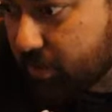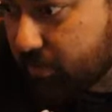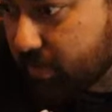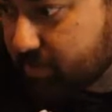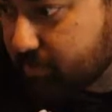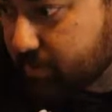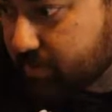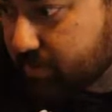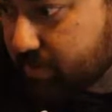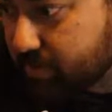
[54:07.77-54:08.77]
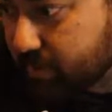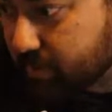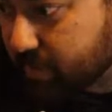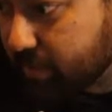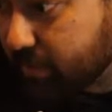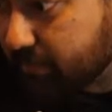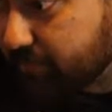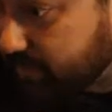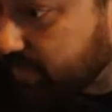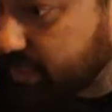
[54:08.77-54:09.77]
they sponsor you. Yeah,
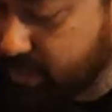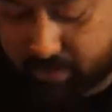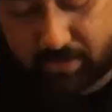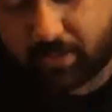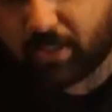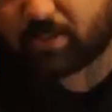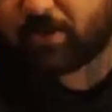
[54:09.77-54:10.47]
Infinity. Yes, no,